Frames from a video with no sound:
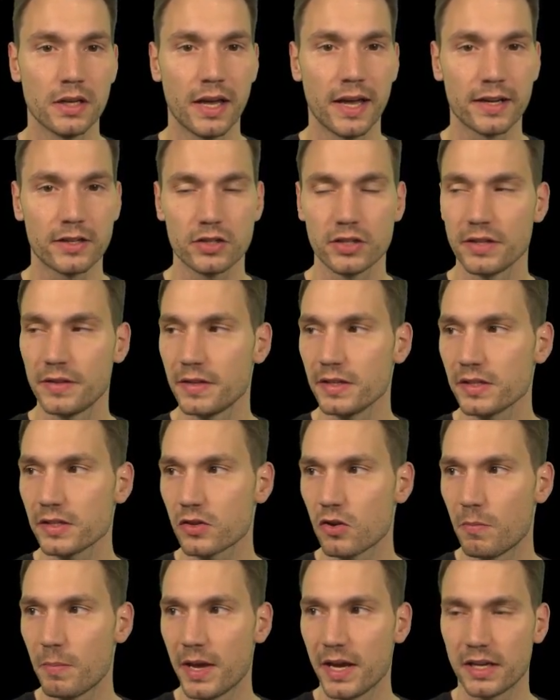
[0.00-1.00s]
actually this
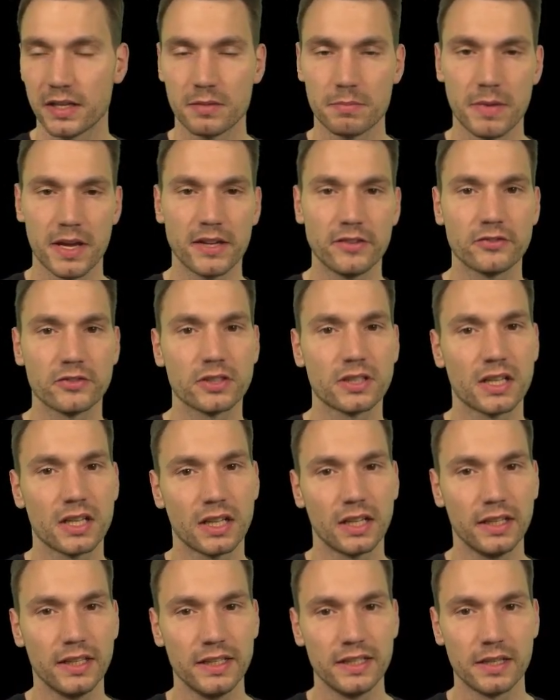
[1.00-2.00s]
command, Maven
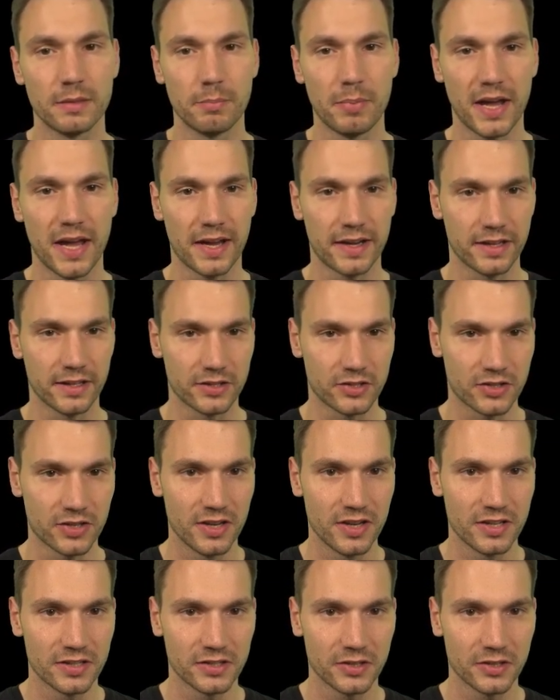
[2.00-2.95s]
clean and package.